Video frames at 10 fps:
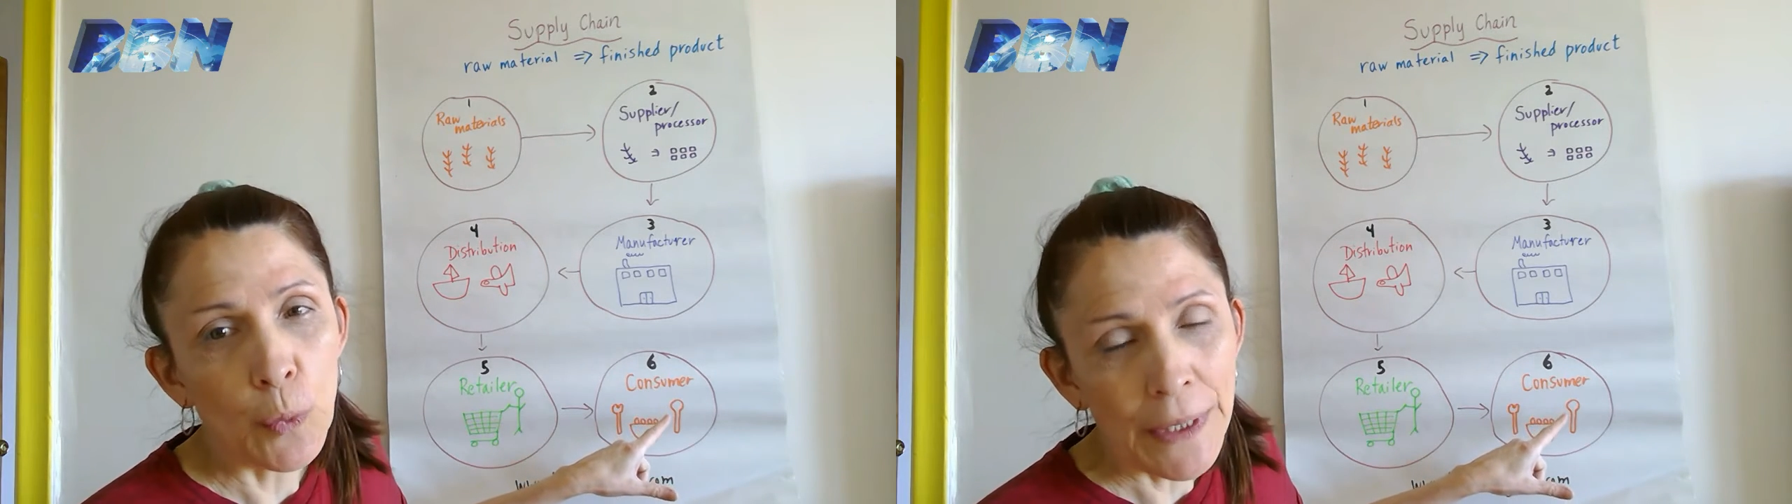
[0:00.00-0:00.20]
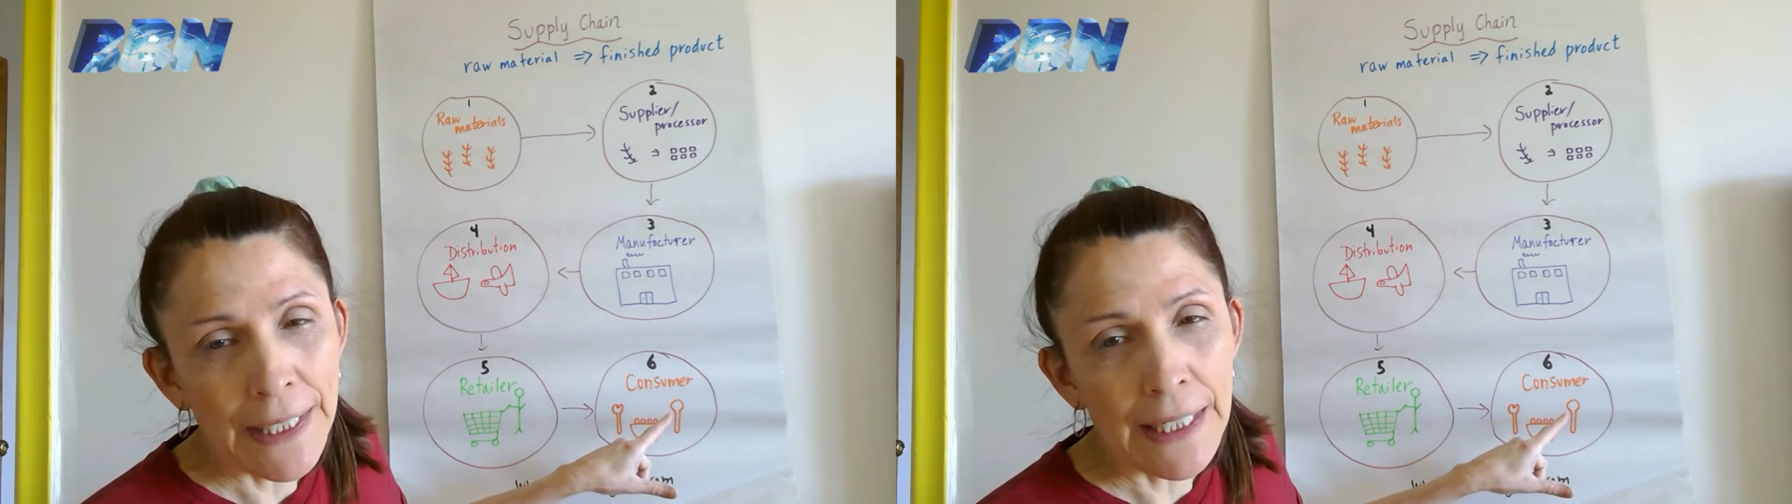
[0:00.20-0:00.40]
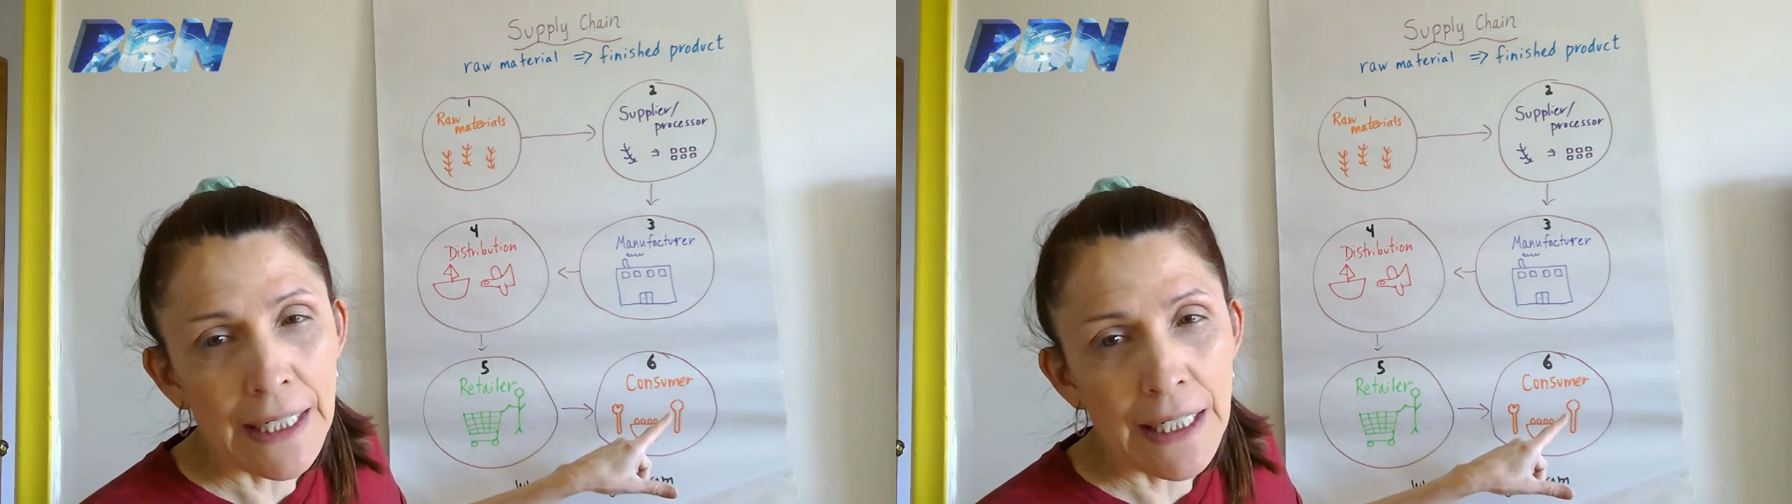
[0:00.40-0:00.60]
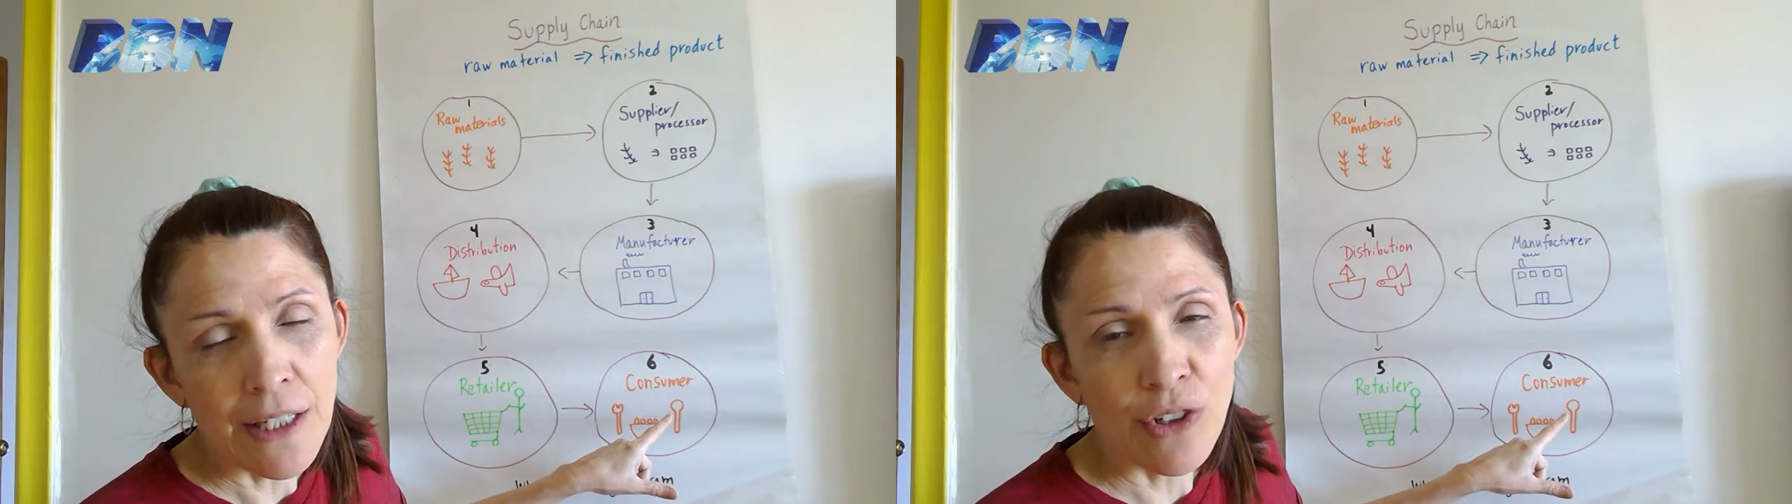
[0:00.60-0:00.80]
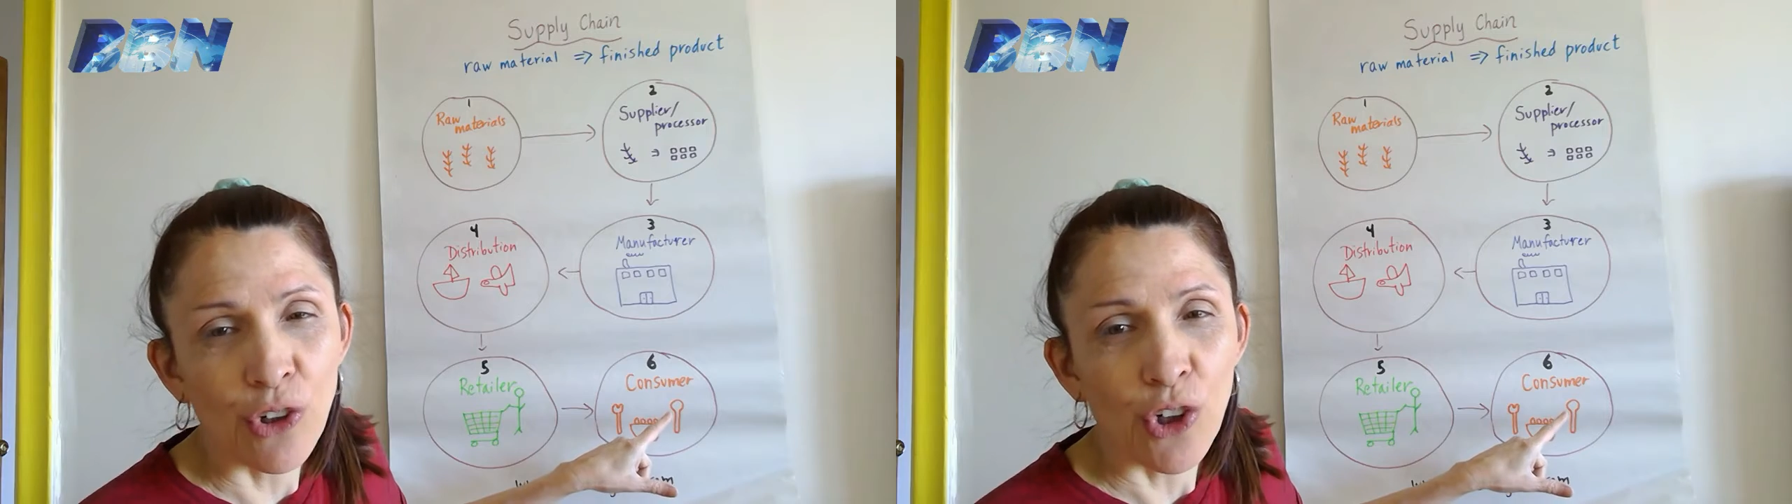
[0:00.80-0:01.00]

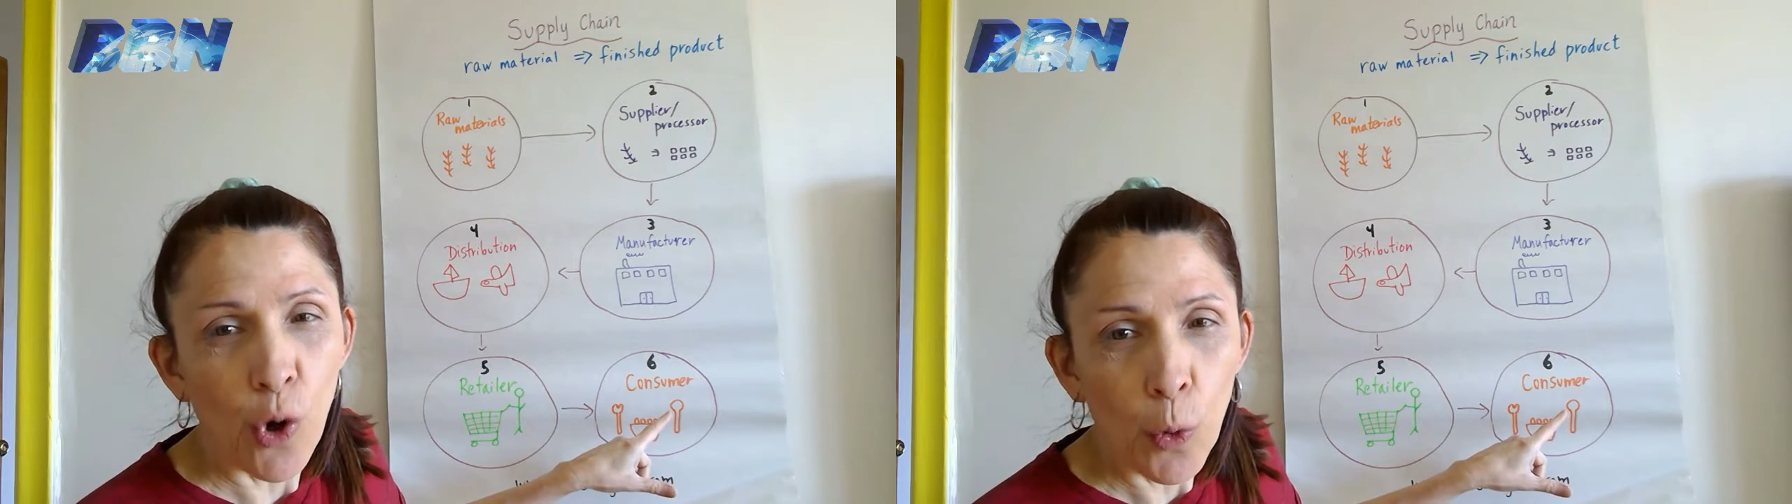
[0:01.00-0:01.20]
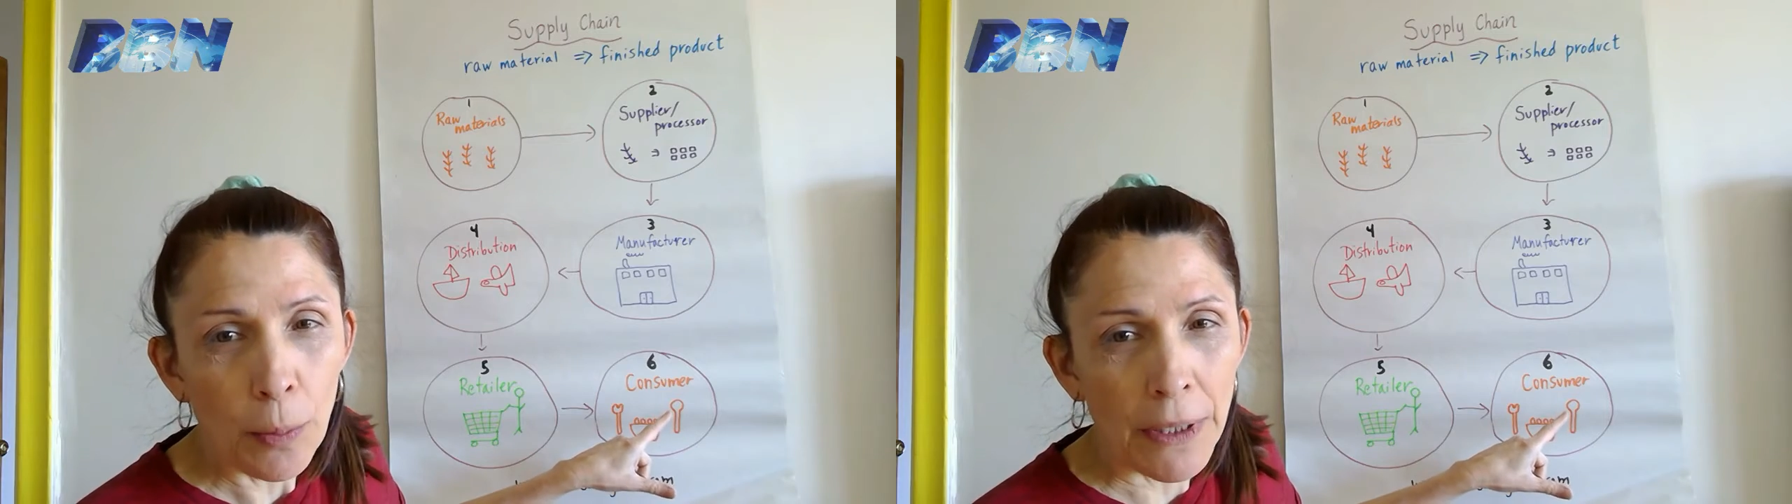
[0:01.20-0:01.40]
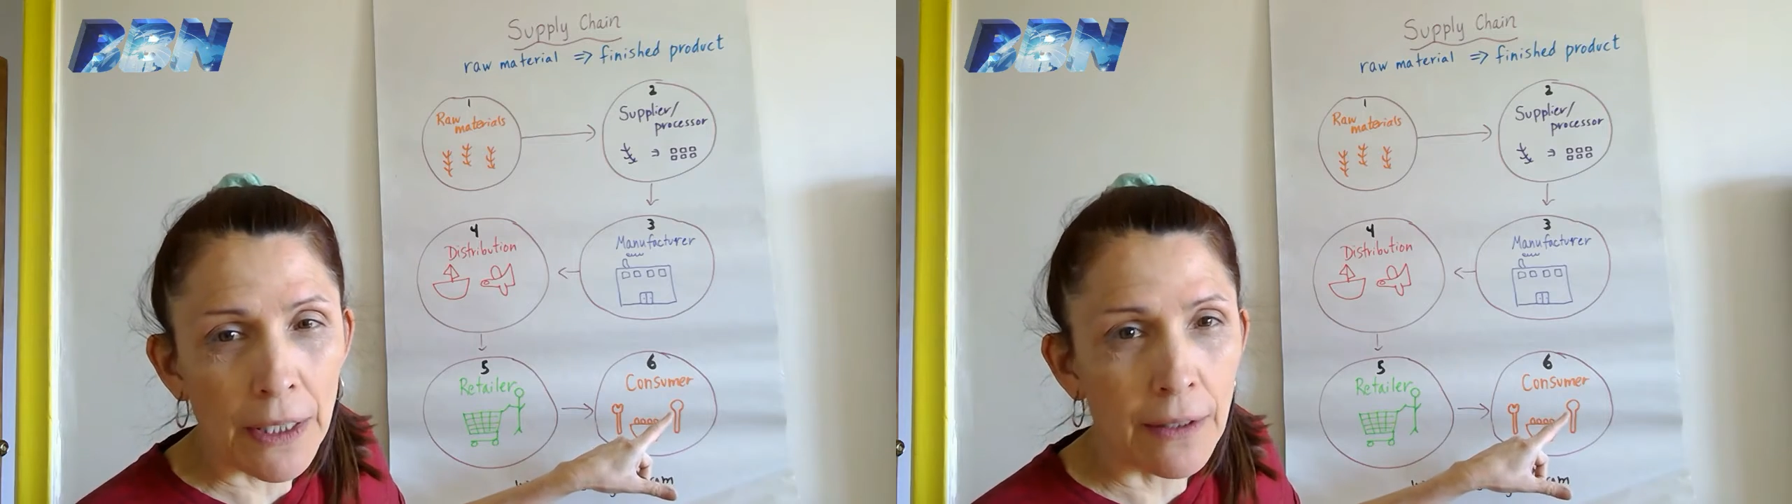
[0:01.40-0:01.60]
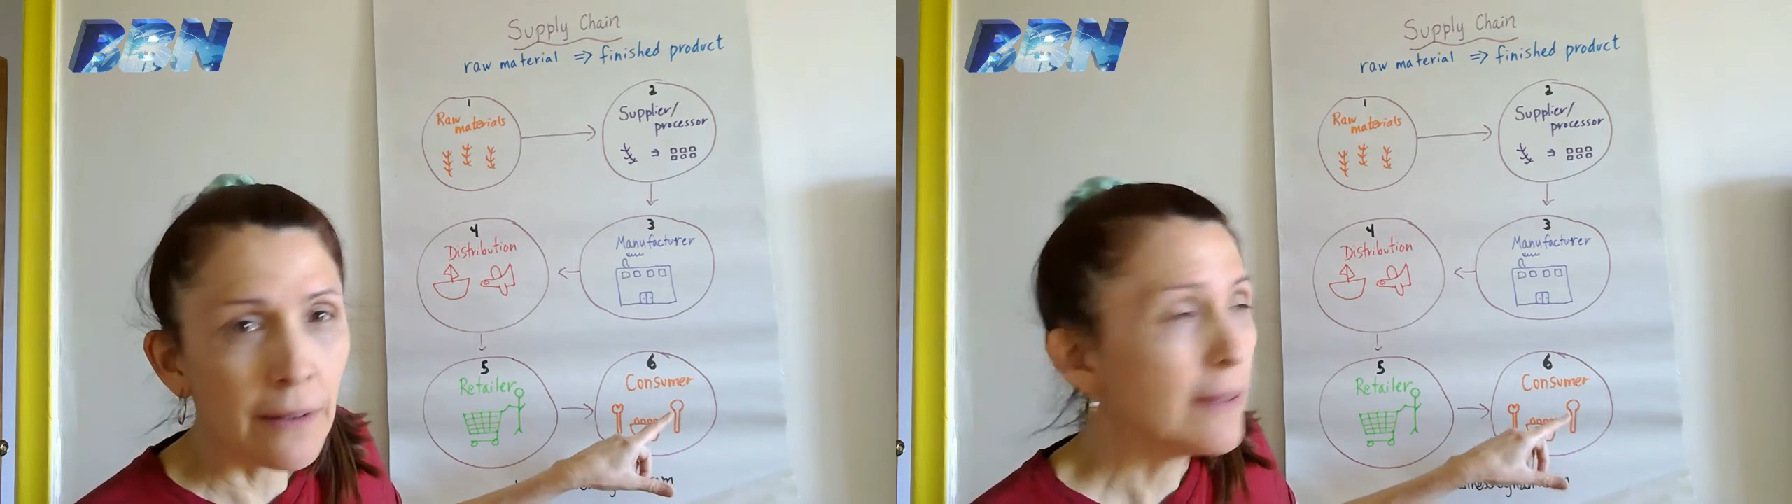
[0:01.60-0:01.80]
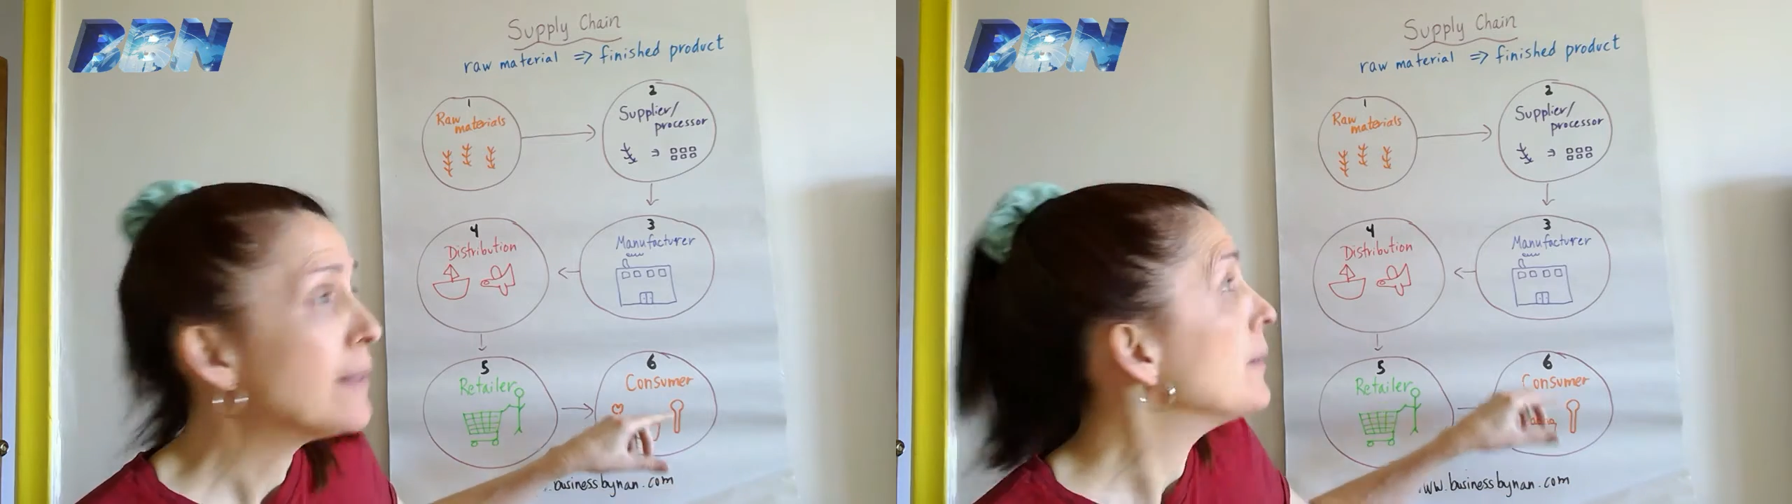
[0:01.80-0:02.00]
wheat or oatmeal.